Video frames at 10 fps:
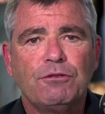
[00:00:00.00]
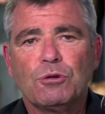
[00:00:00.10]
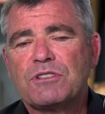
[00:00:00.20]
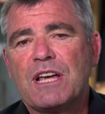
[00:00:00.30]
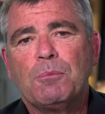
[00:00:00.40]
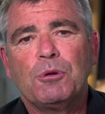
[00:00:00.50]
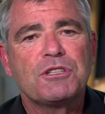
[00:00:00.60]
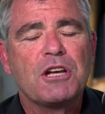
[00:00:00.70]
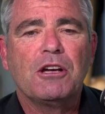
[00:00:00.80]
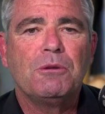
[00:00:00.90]
For example,
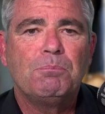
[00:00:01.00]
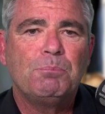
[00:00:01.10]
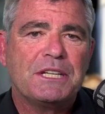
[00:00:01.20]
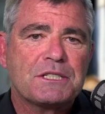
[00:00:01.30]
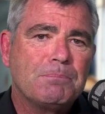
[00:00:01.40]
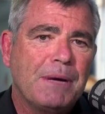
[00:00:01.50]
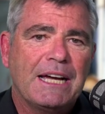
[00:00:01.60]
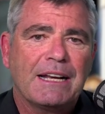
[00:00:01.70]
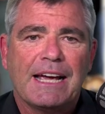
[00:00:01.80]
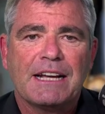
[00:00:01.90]
there's no best
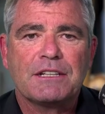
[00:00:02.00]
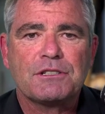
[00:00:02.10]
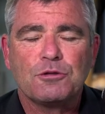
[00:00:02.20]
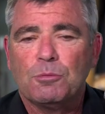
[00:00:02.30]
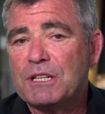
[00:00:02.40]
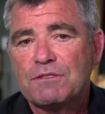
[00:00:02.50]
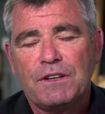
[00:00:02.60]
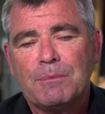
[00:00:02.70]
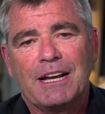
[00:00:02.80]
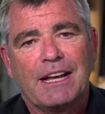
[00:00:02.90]
male artist or best
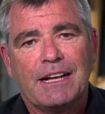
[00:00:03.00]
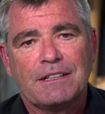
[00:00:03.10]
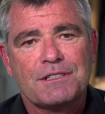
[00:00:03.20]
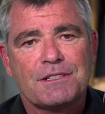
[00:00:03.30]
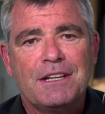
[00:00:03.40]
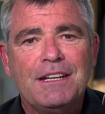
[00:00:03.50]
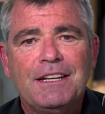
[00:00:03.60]
female artist.